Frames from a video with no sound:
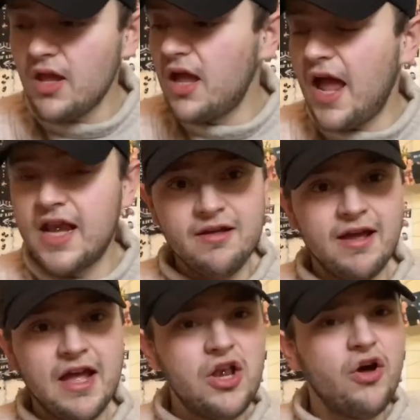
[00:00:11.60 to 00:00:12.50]
Anyway,
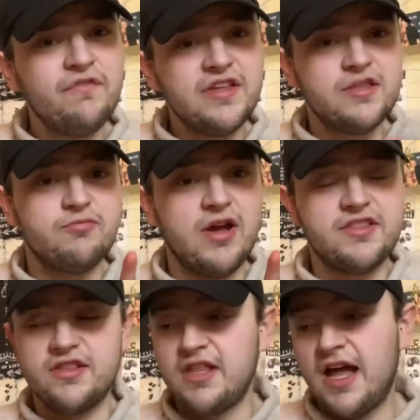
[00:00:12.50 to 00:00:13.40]
a lot of these are
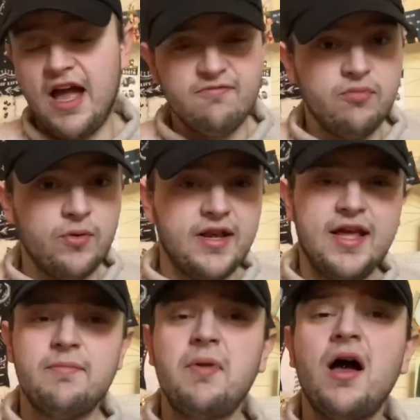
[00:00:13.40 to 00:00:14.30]
presents that I have bought in
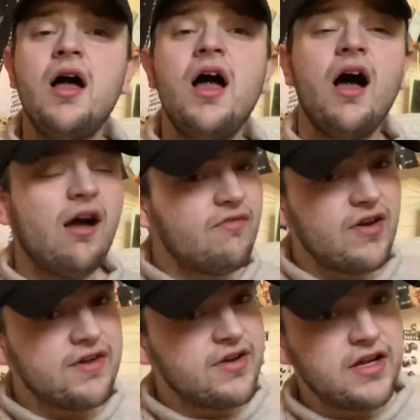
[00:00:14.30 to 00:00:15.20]
here, but I'm
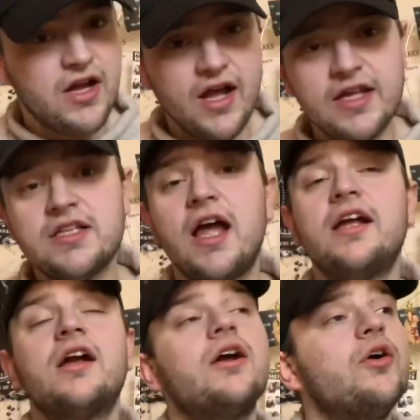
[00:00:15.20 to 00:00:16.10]
very, very glad.
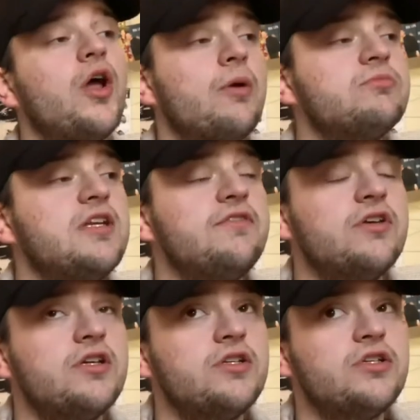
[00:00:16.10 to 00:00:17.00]
Like, I got home
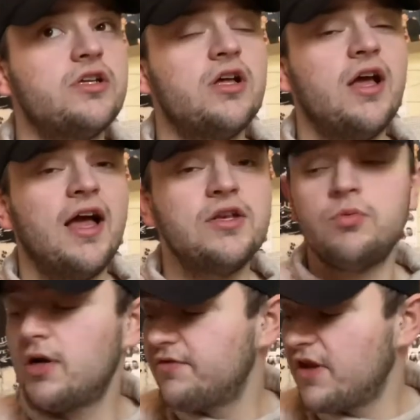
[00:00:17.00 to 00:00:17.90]
delivered and
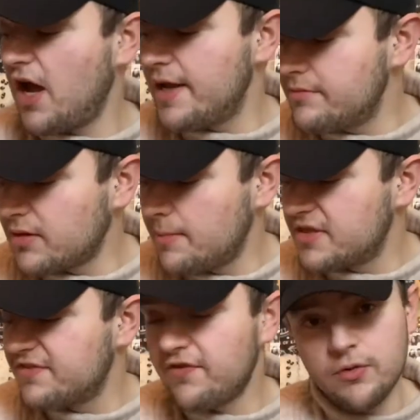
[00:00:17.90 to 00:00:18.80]
one of the items comes
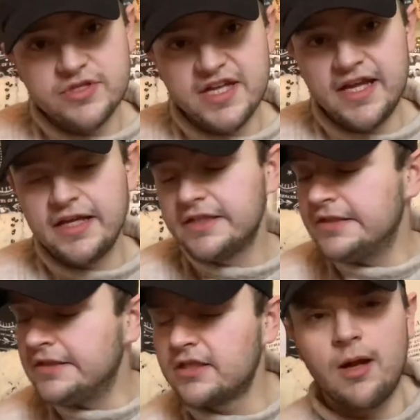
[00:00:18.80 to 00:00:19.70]
faulty.
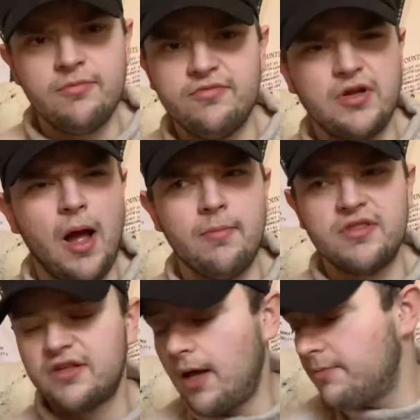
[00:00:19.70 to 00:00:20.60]
Come
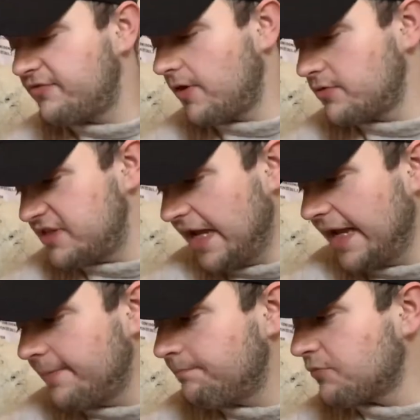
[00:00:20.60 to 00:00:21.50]
faulty.
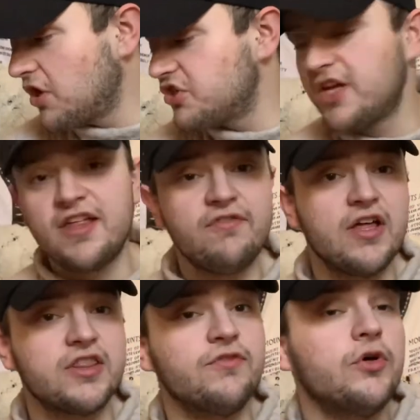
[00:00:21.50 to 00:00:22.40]
I'll show you that
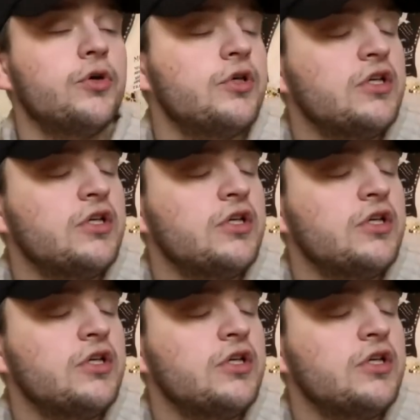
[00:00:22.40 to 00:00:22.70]
first of all.